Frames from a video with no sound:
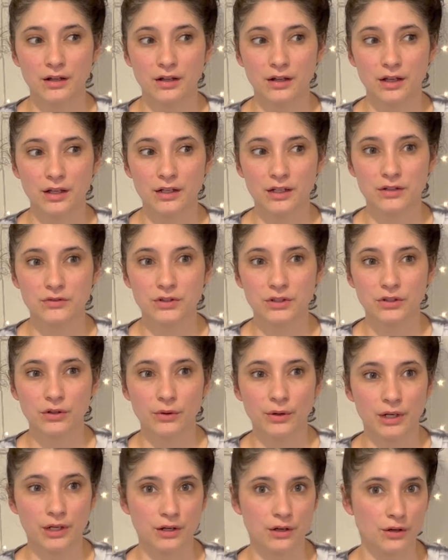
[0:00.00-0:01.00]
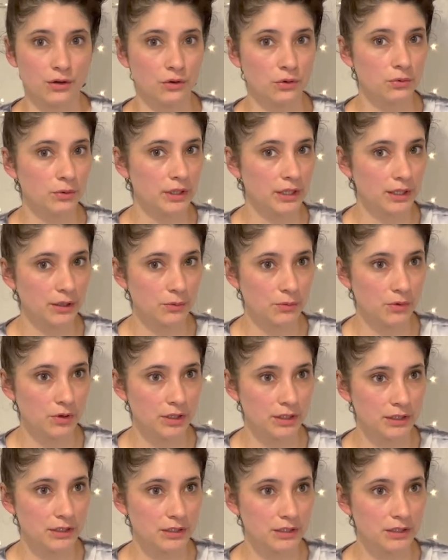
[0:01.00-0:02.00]
And even though I know what I
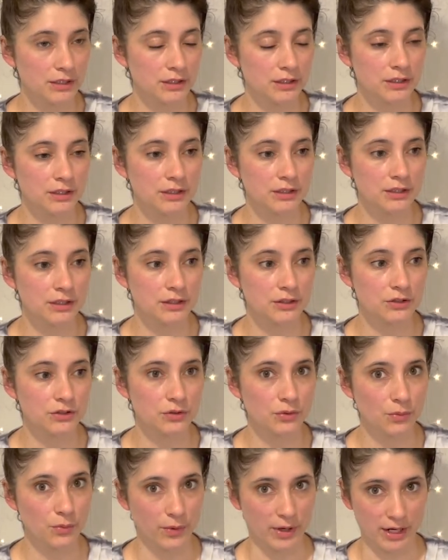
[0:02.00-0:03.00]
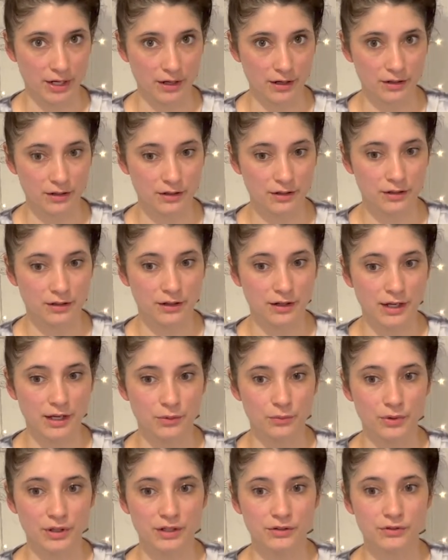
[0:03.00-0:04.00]
want to wear
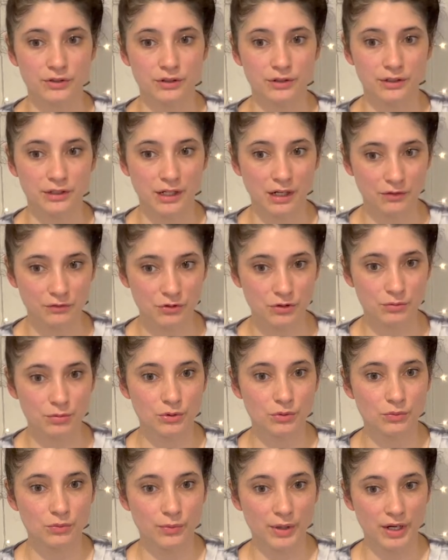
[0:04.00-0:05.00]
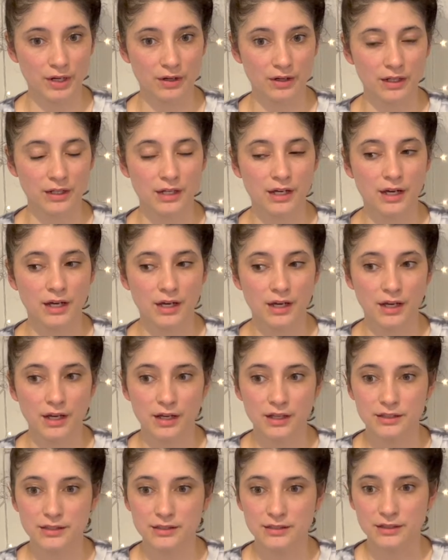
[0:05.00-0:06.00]
and what I feel comfortable wearing,
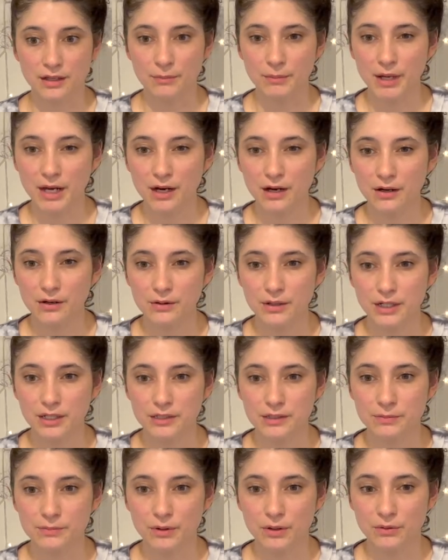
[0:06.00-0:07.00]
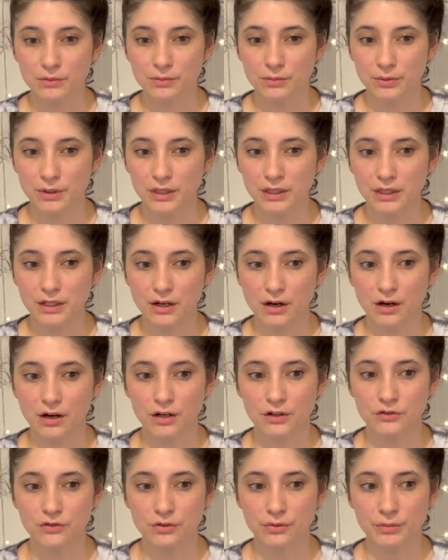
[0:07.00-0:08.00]
somehow it's been really
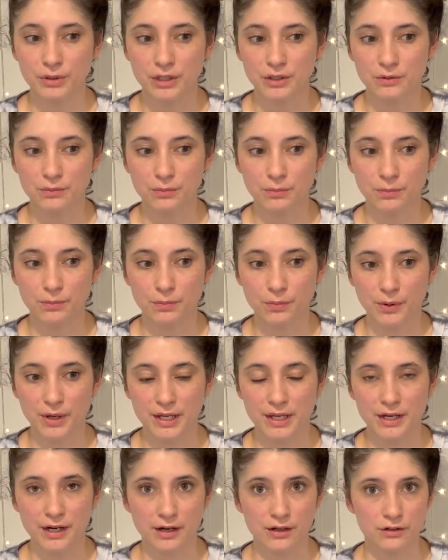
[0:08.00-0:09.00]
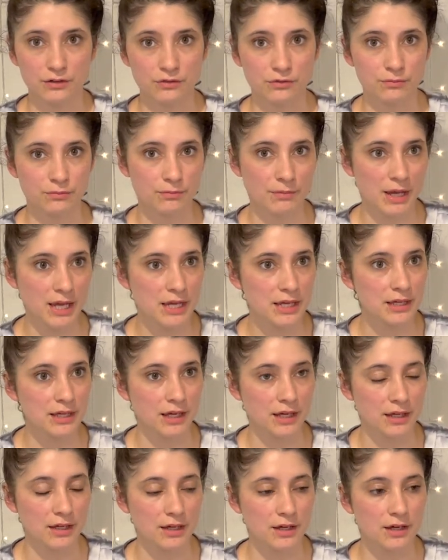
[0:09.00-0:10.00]
hard for me to break out of
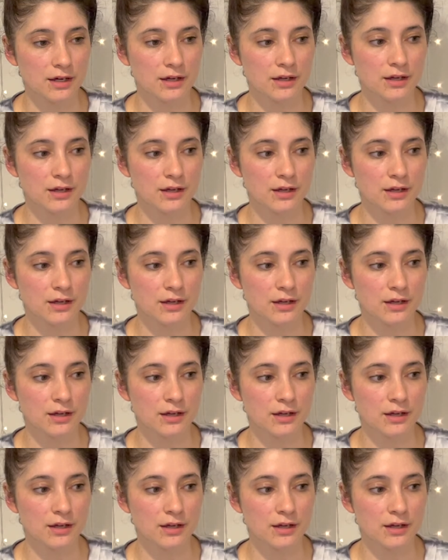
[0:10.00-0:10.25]
making